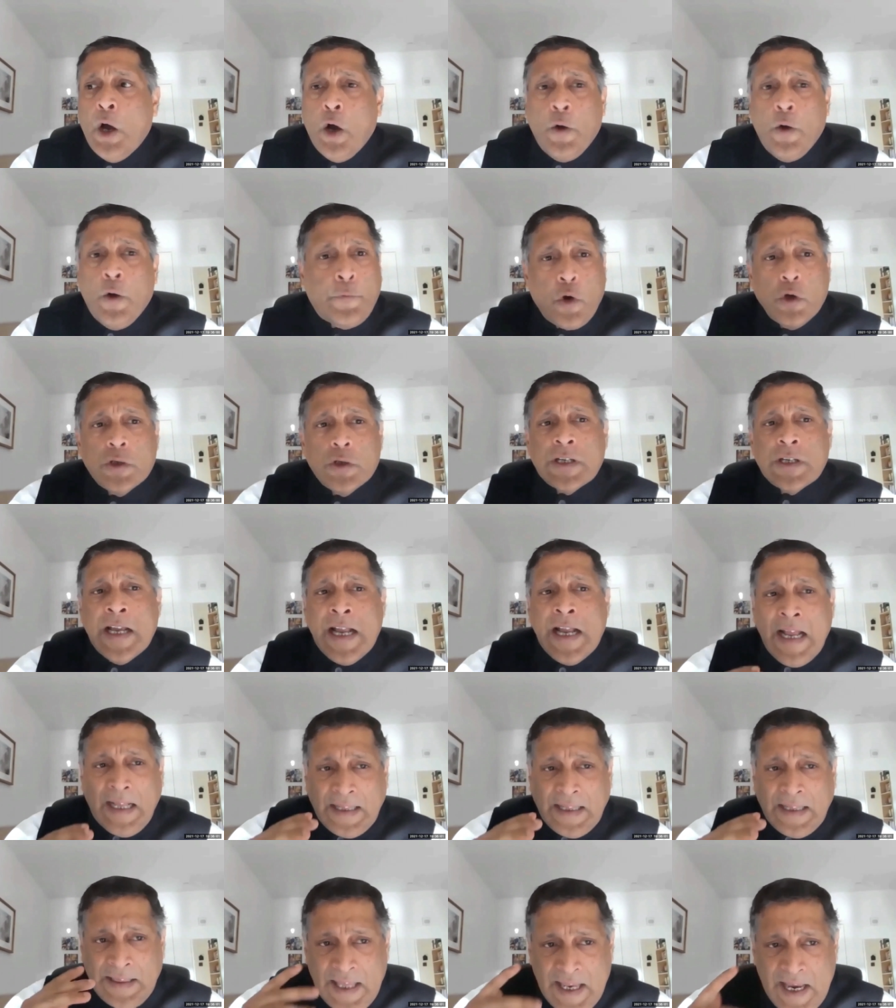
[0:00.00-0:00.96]
Of course,
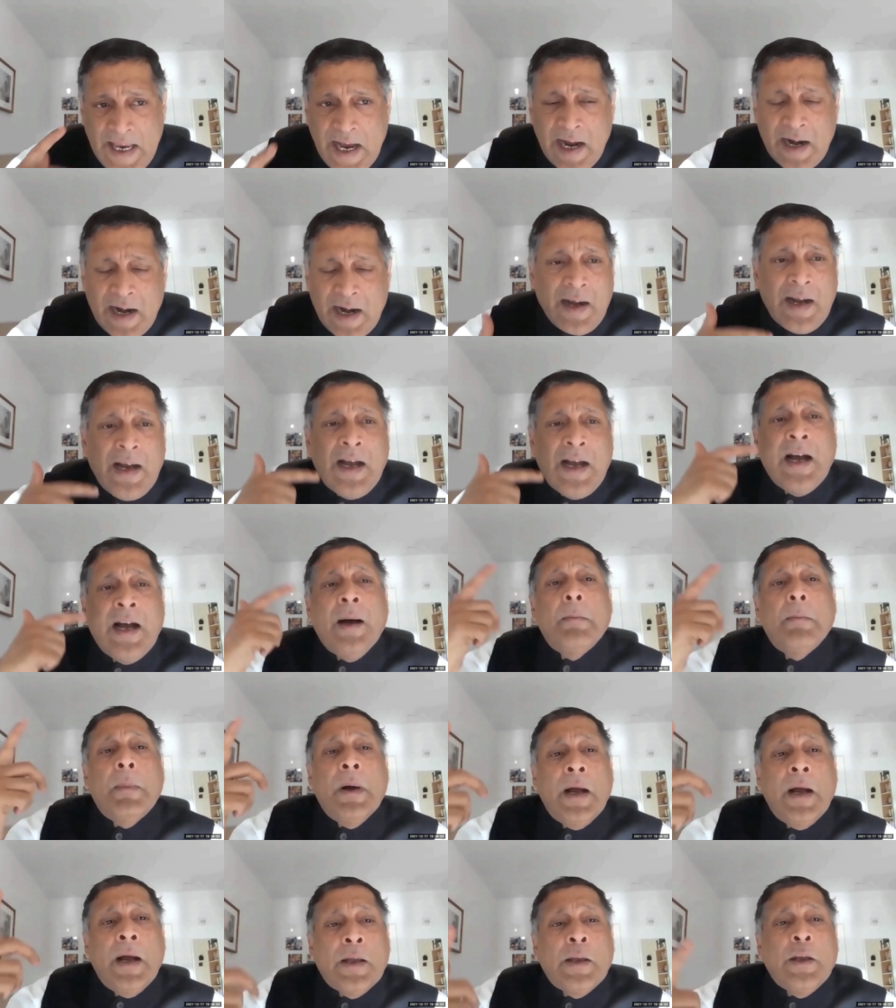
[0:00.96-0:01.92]
they are,
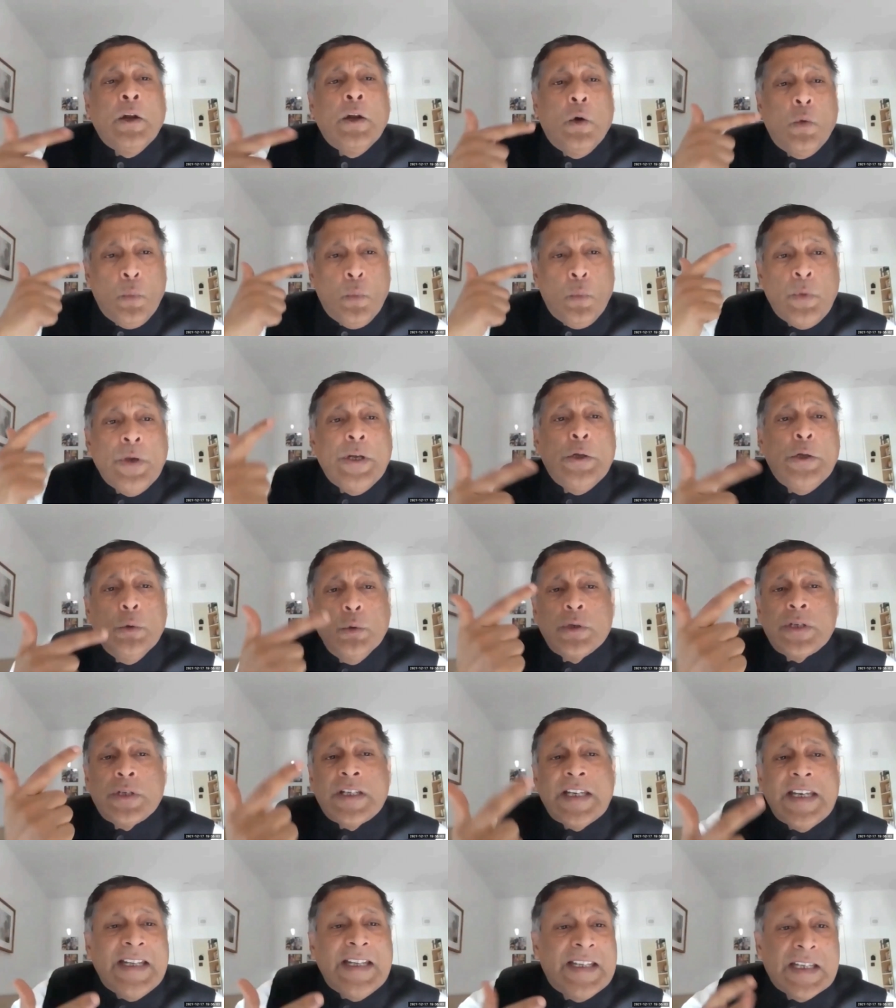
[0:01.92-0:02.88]
we do
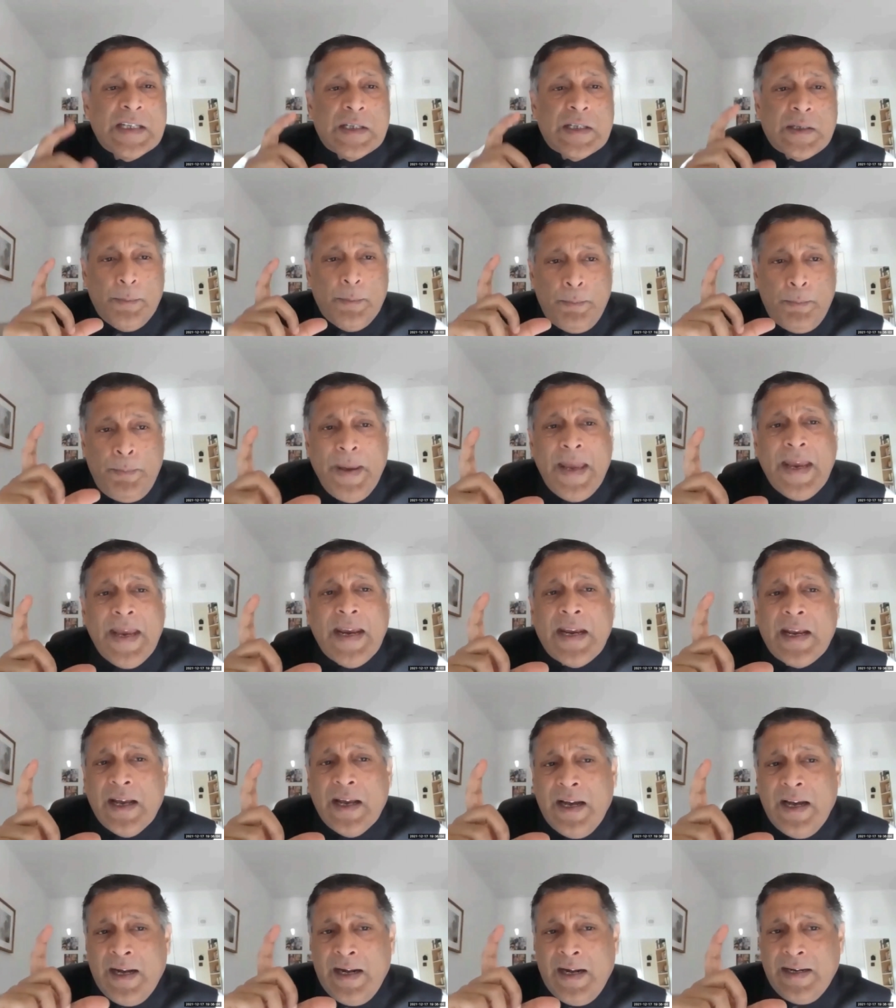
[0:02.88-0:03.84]
see this
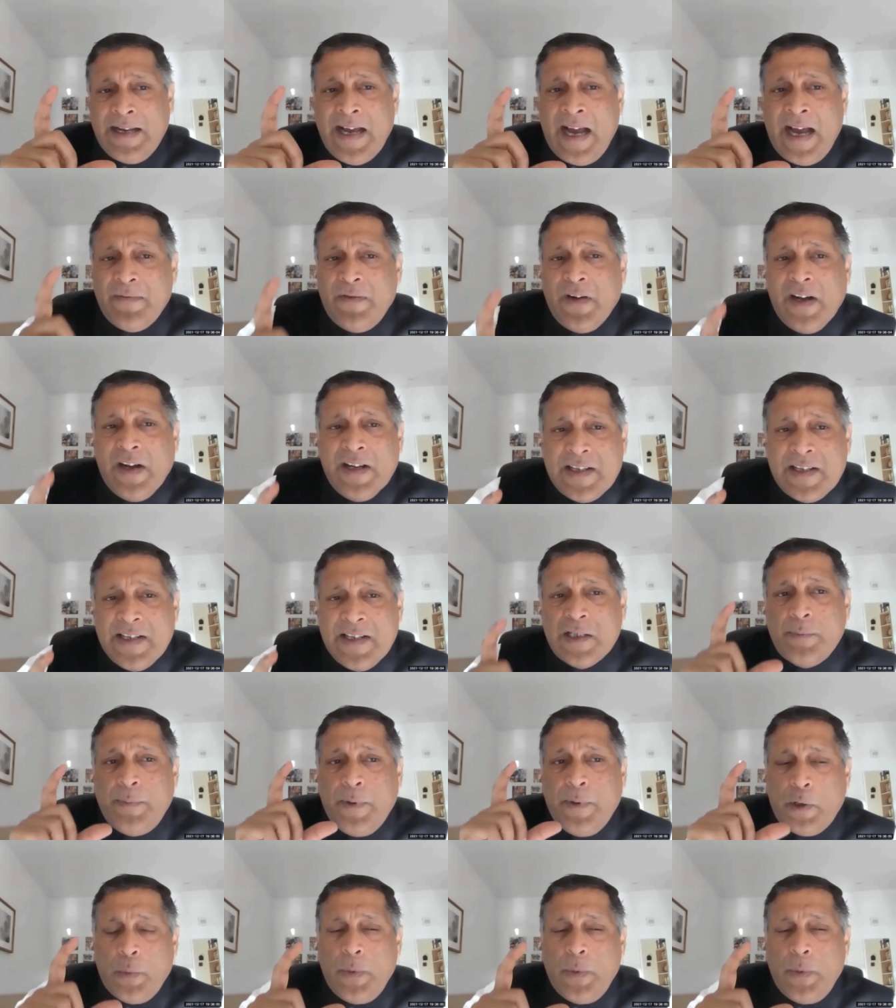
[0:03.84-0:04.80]
big
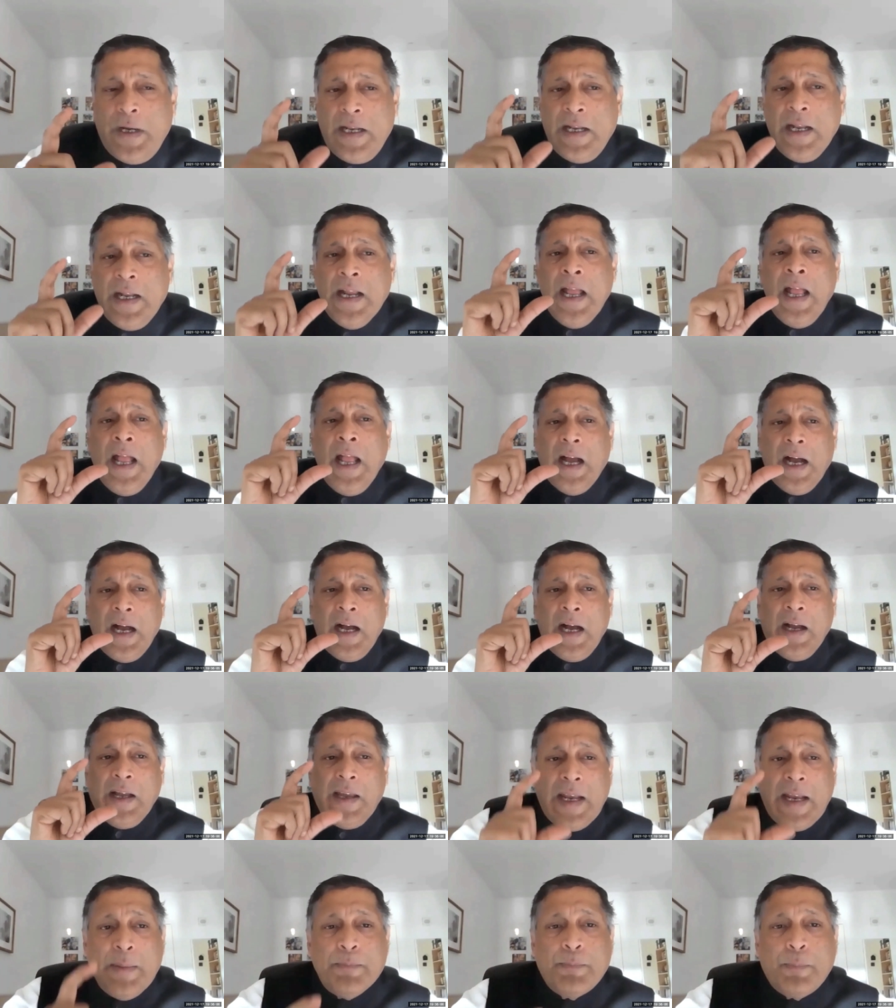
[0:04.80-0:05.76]
divergence between
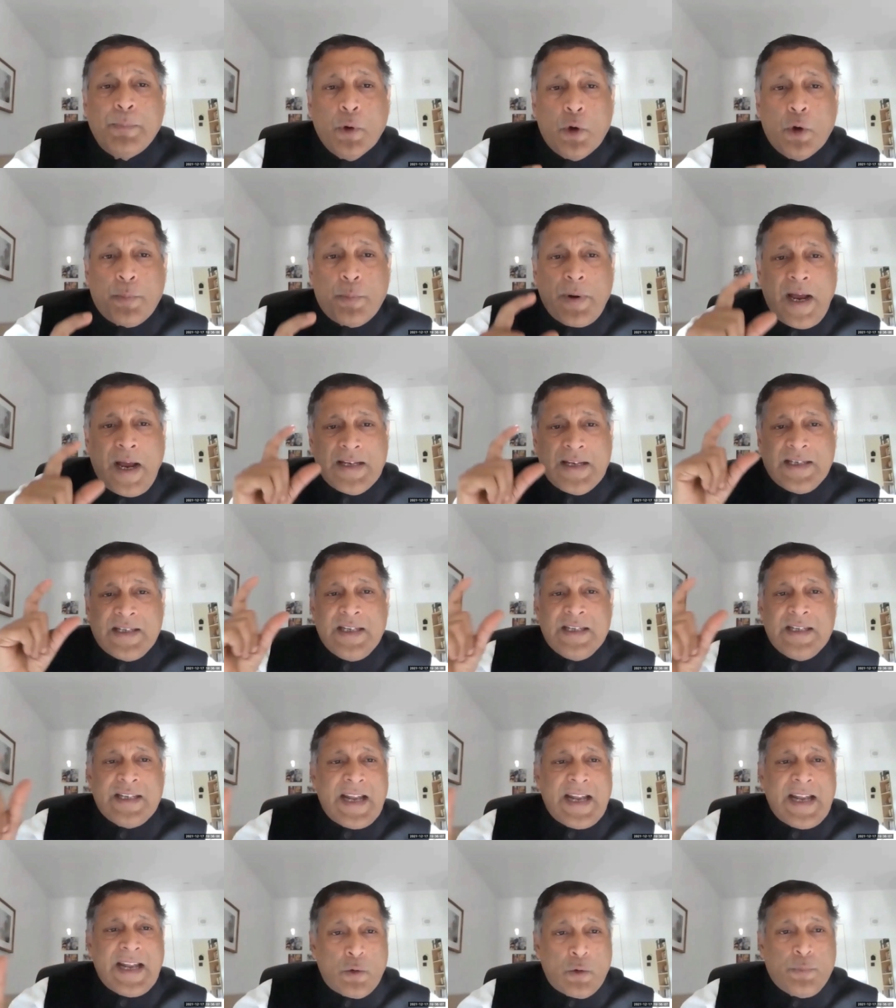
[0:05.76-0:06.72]
input
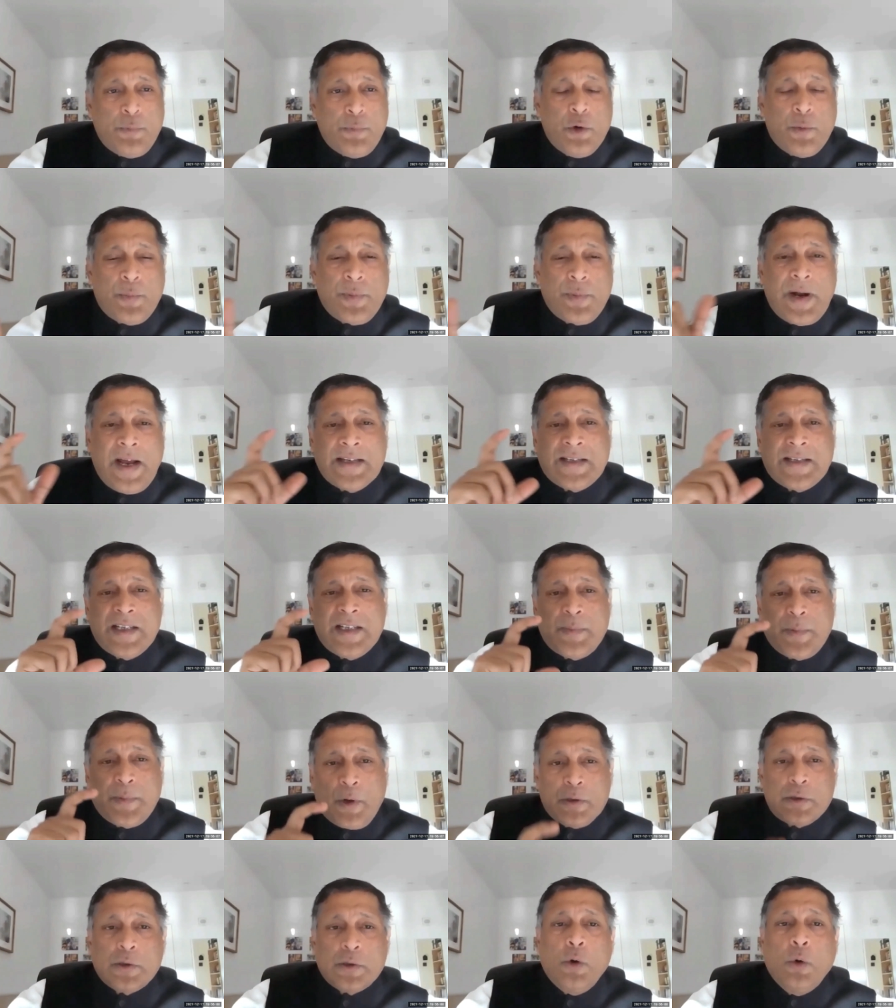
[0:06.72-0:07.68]
prices and output prices,
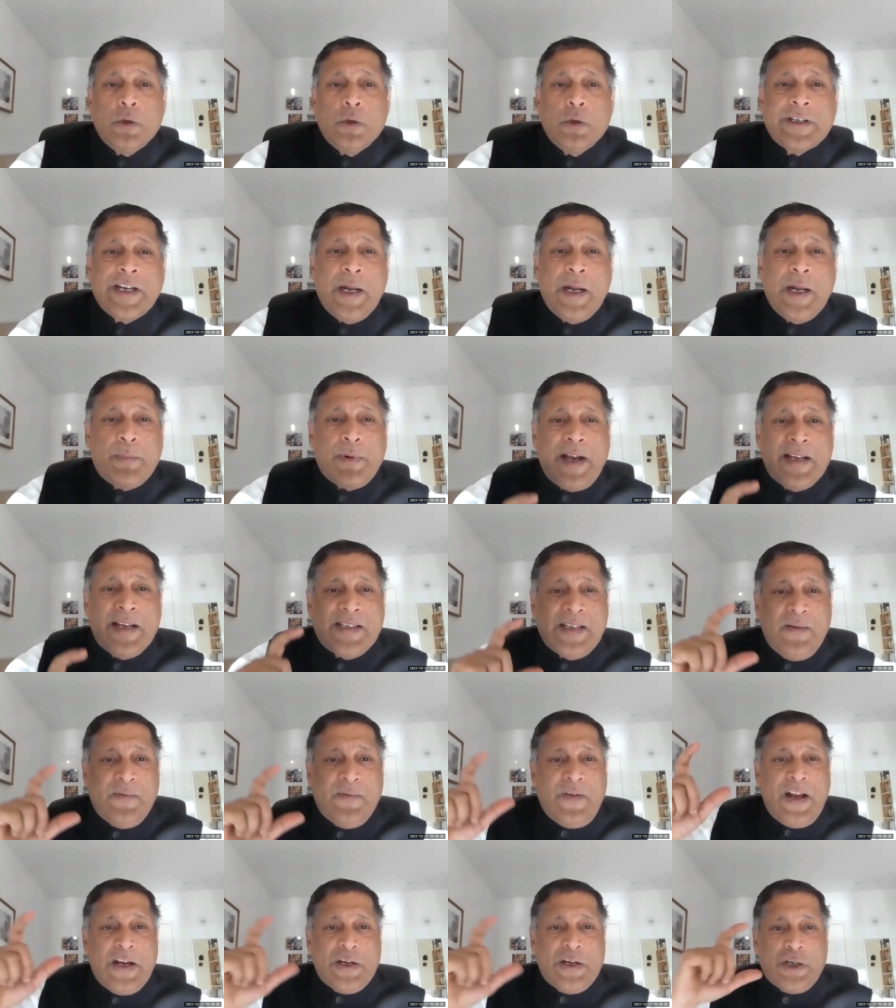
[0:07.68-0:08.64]
because wholesale price
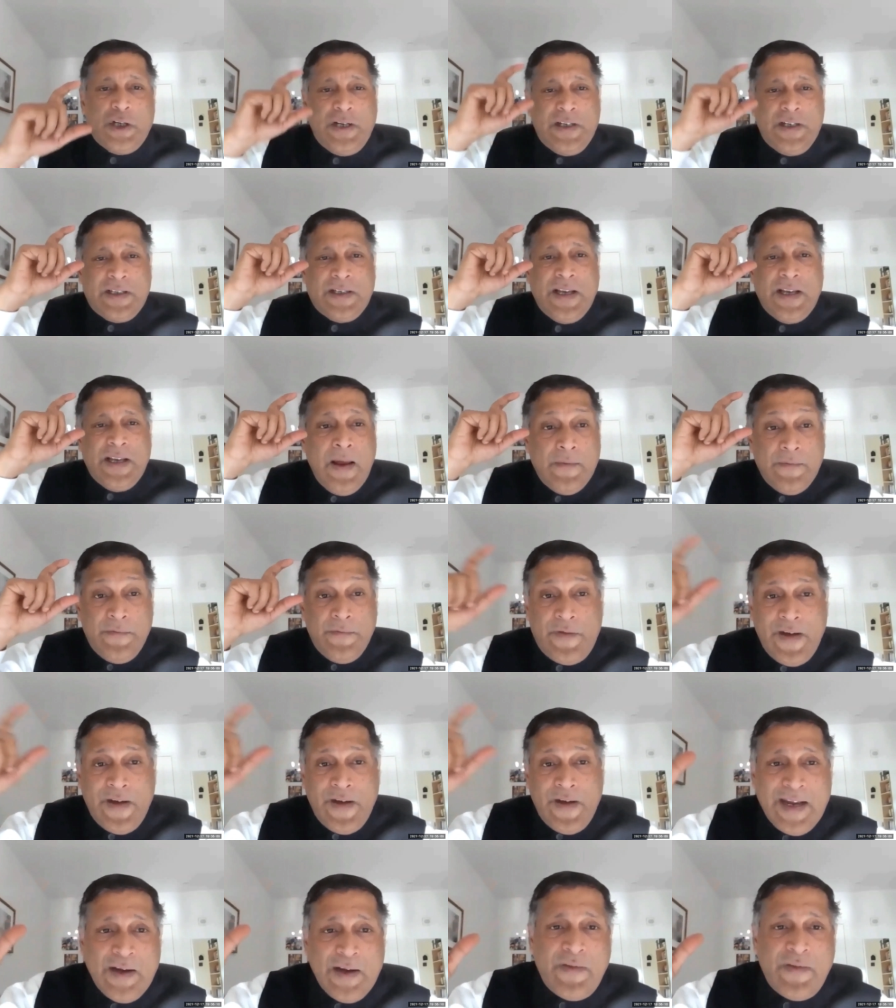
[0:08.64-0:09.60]
inflation is
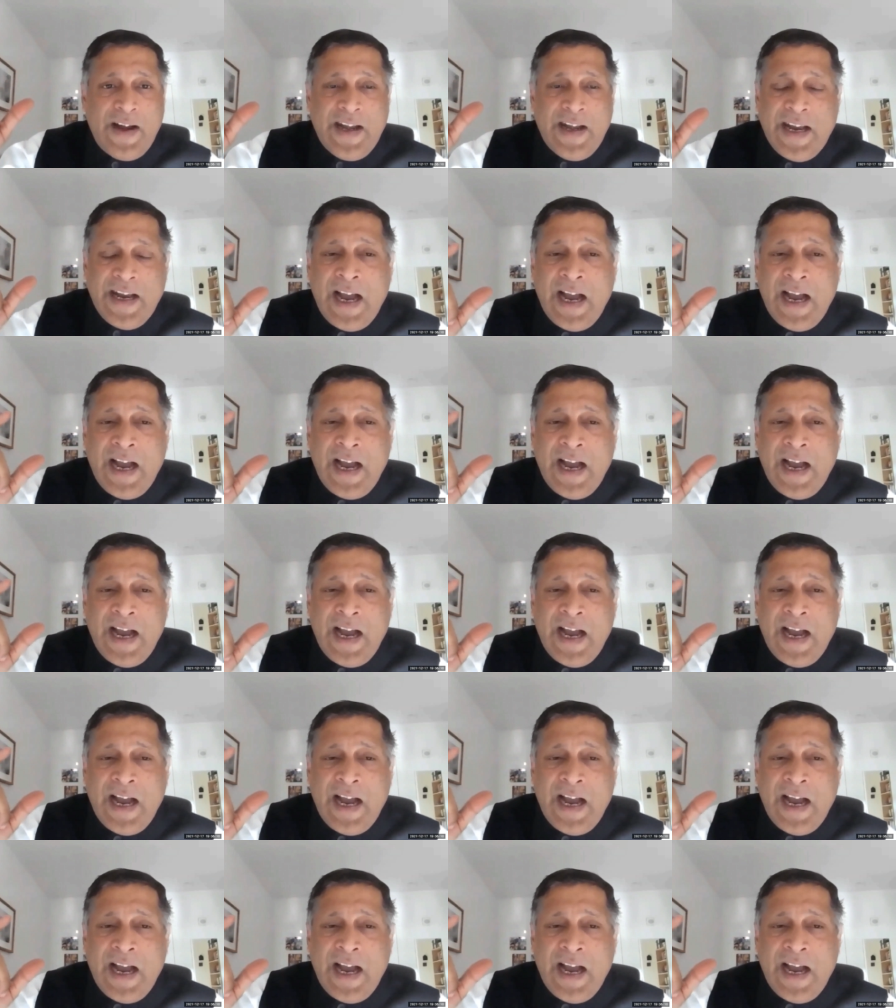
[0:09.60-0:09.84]
very, very